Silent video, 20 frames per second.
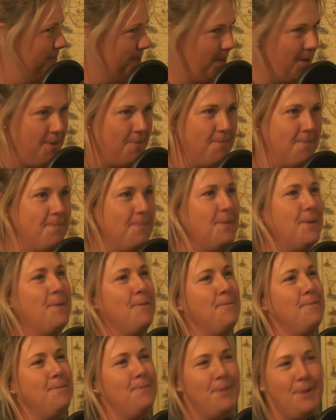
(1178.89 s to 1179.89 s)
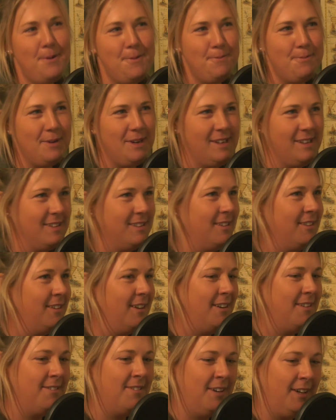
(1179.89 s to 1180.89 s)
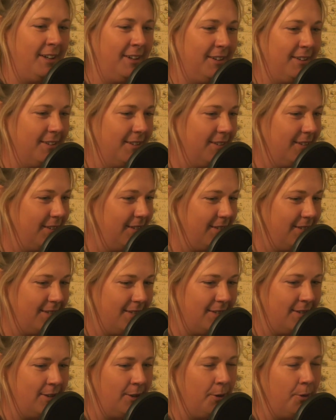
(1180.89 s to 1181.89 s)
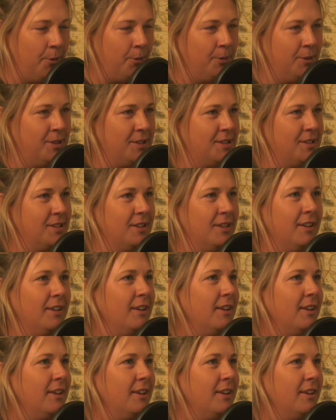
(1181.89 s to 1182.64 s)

nope, nope, nope, until I find the oldest,